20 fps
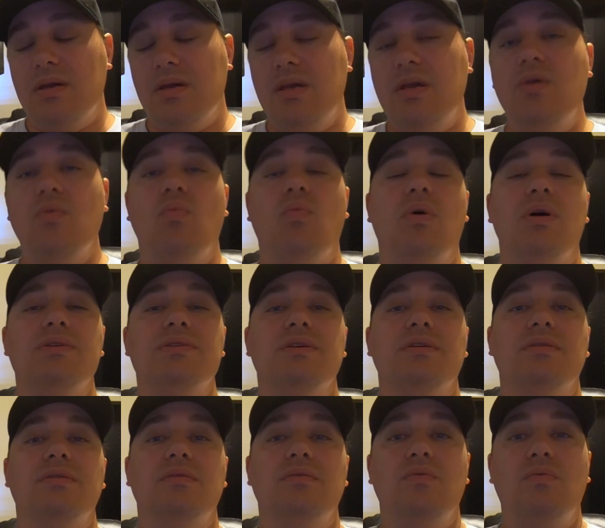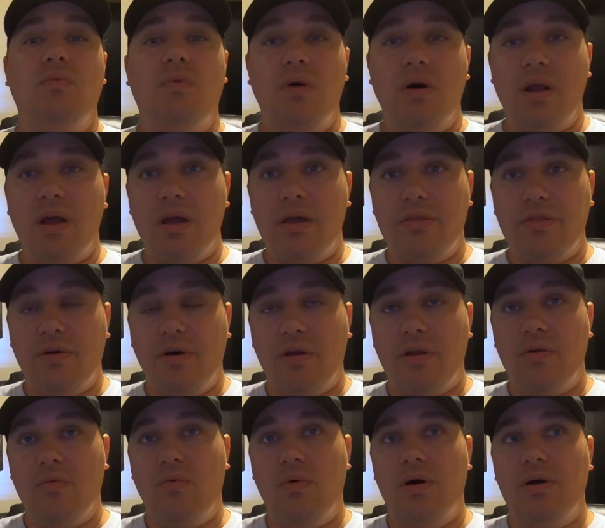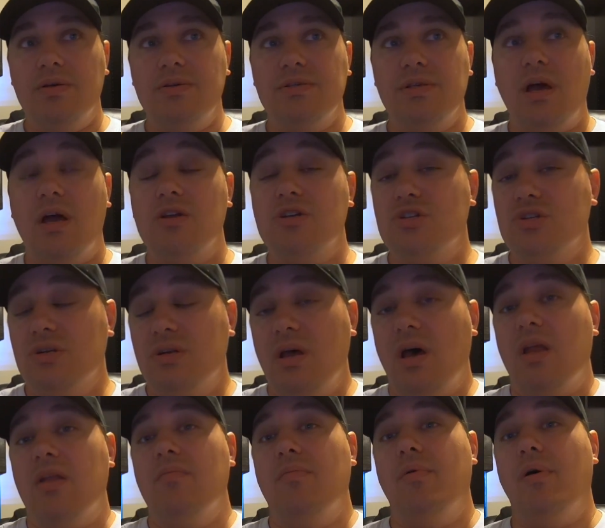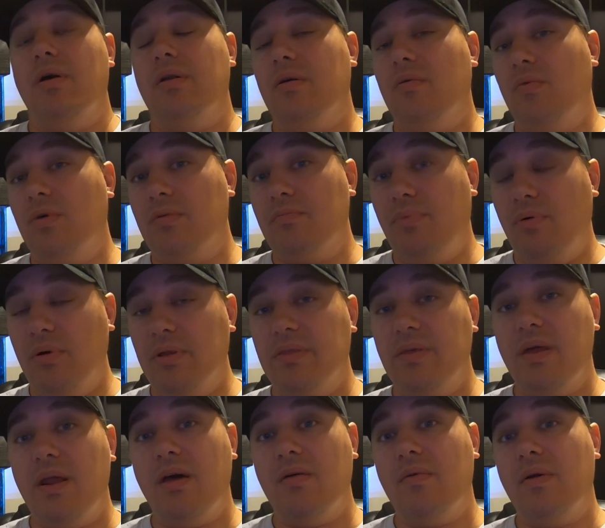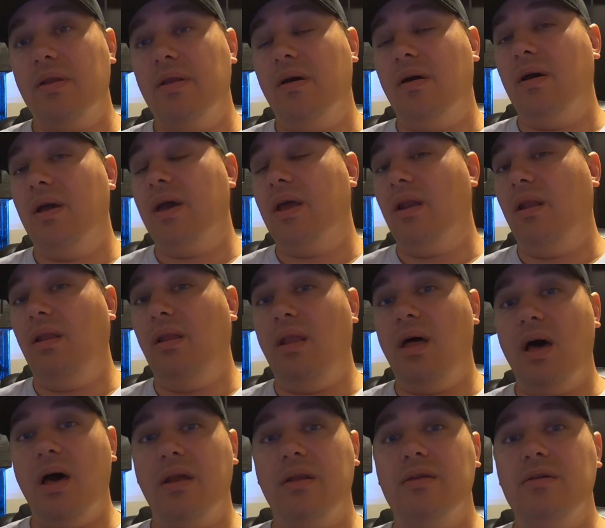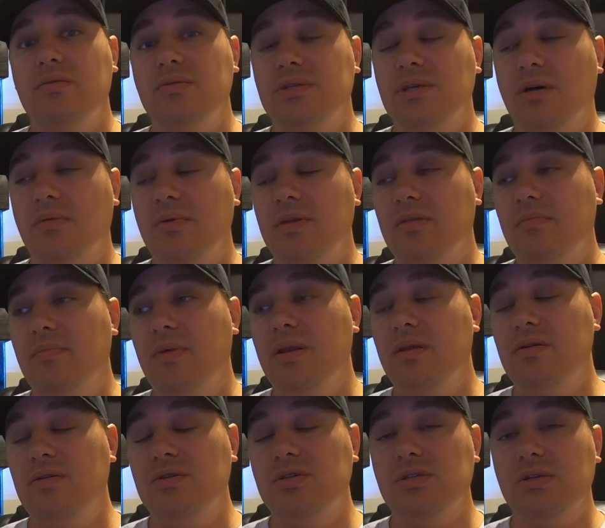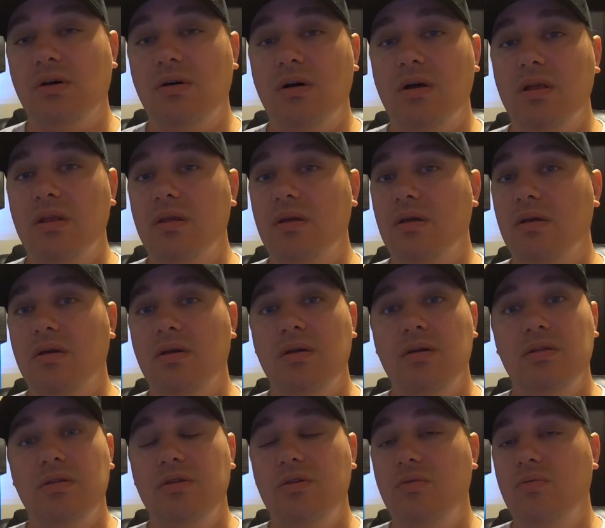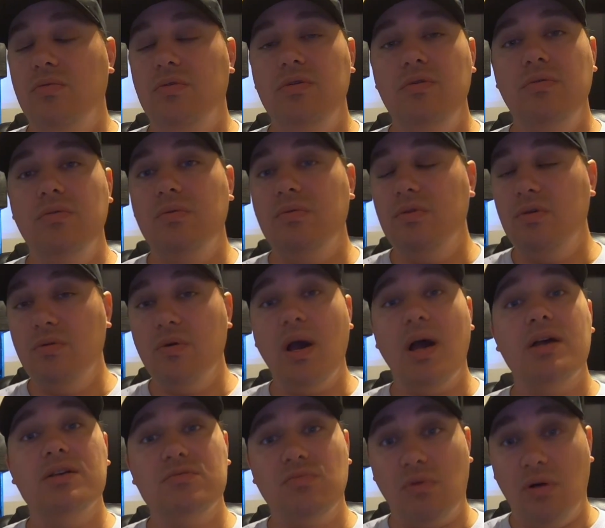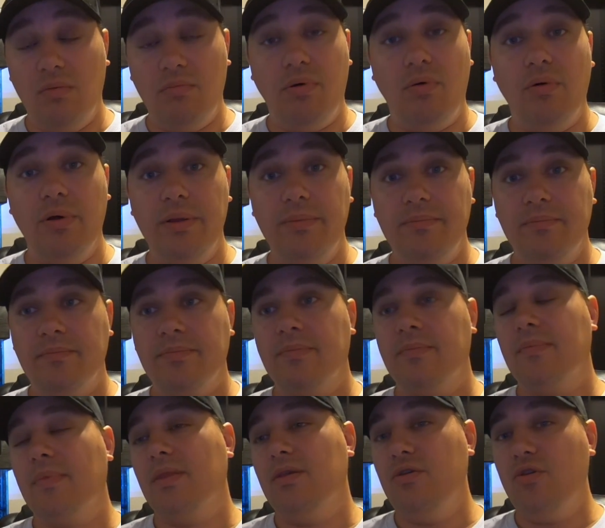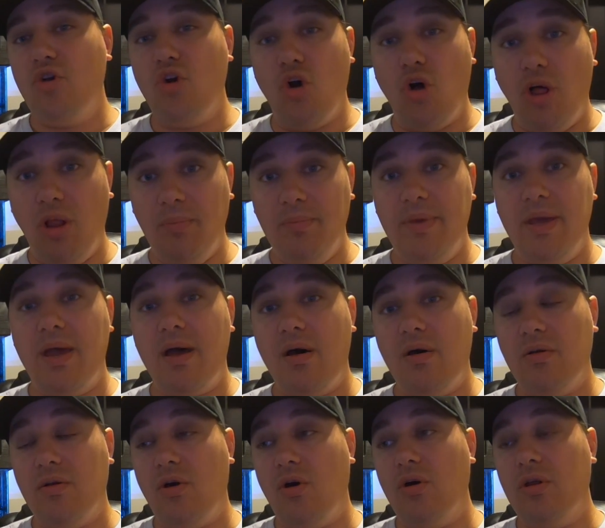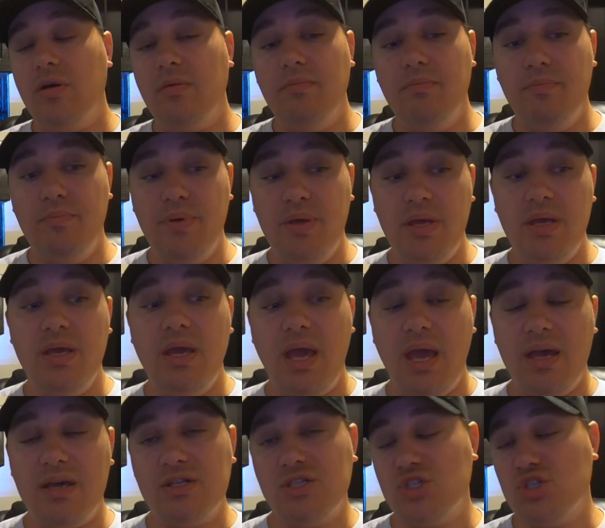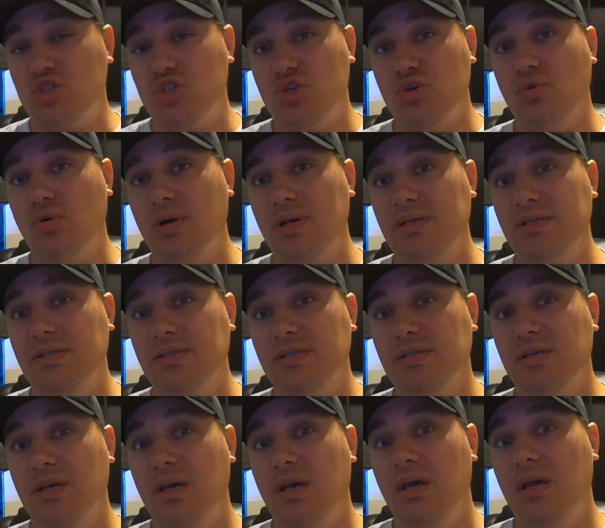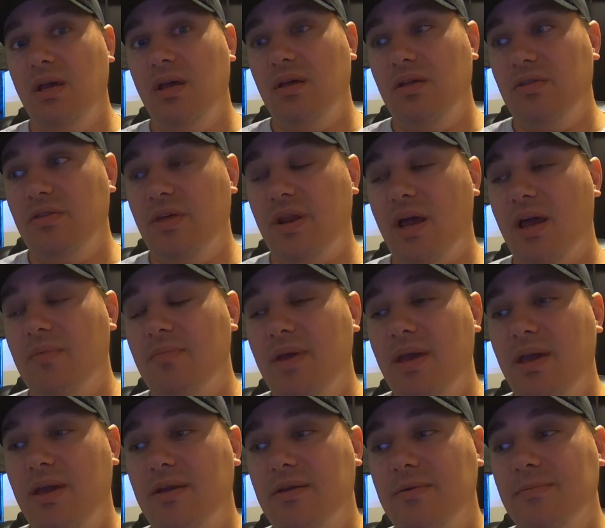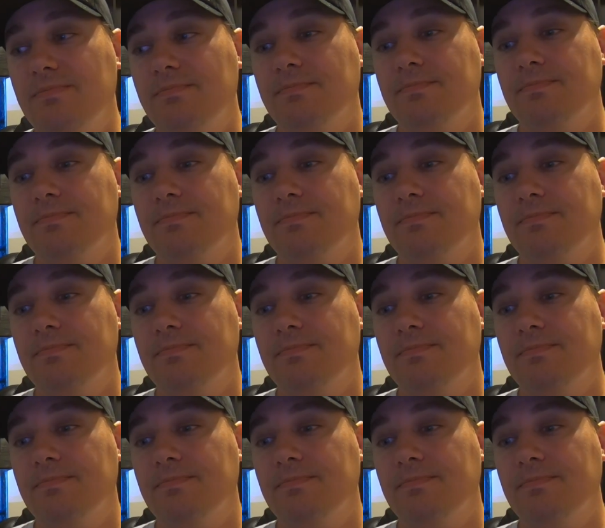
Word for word: it wasn't what I thought it was. I should not have bought it. I want to point that out right now. I had a lot of you tell me the minute you saw it, you, you, you guys were on point. You called me out on a BS choice that I made